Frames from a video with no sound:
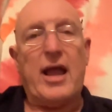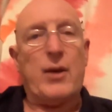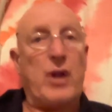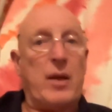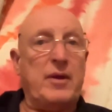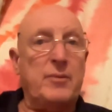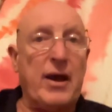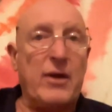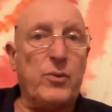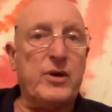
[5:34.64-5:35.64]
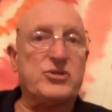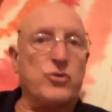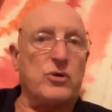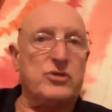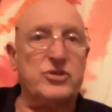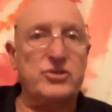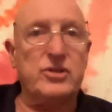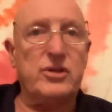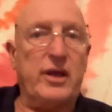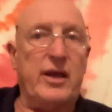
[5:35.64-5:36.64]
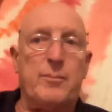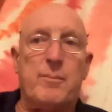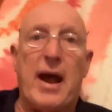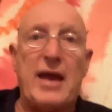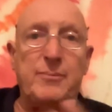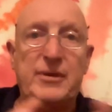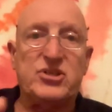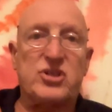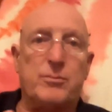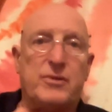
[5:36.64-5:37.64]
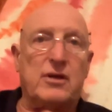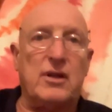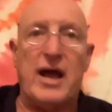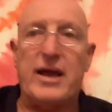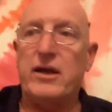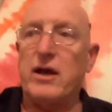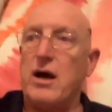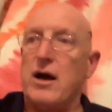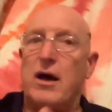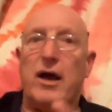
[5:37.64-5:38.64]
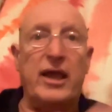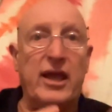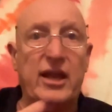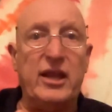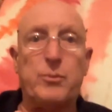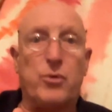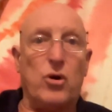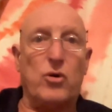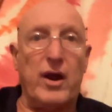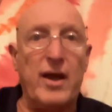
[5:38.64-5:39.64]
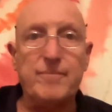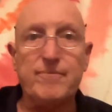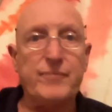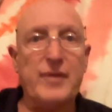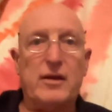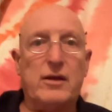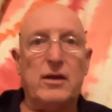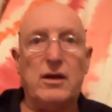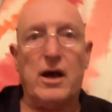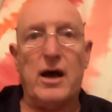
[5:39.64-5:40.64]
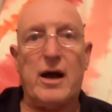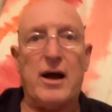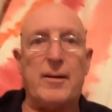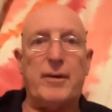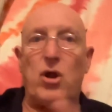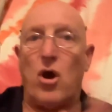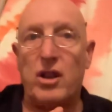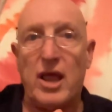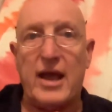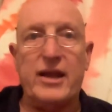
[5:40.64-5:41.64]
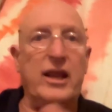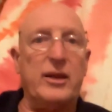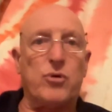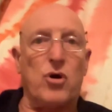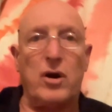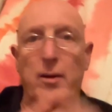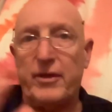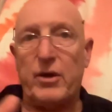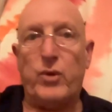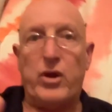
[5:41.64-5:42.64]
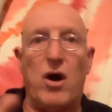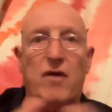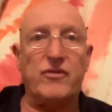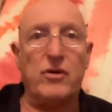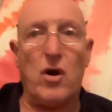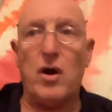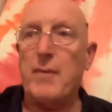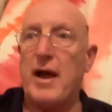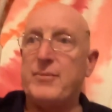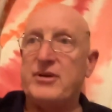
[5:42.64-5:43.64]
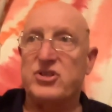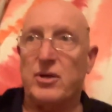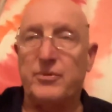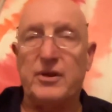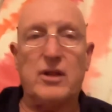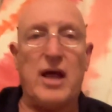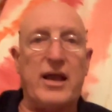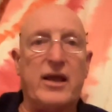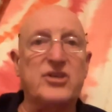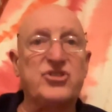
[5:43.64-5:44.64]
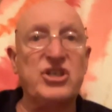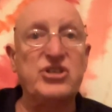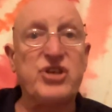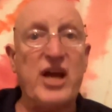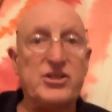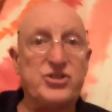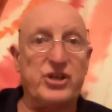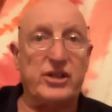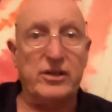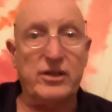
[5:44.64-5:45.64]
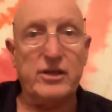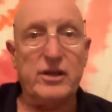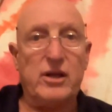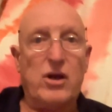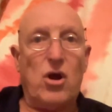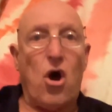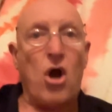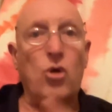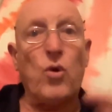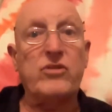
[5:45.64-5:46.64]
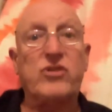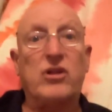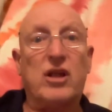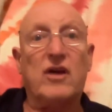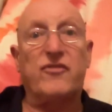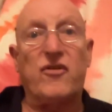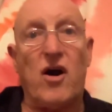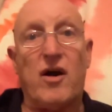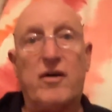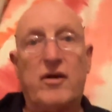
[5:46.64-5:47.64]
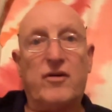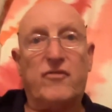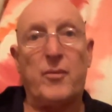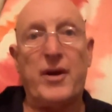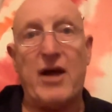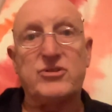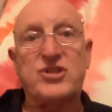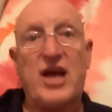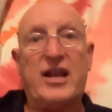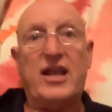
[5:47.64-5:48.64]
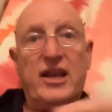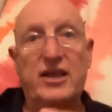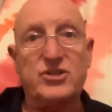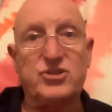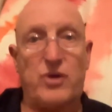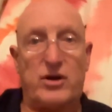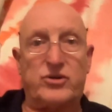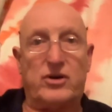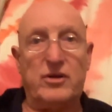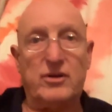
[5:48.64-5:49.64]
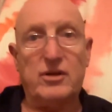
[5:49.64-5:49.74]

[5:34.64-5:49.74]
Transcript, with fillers: And what I mean by resources, it might be something like uh, a hitting program uh, an online hitting program that we offer, or it might be something like a suggestion on what to look for from an outside hitting instructor.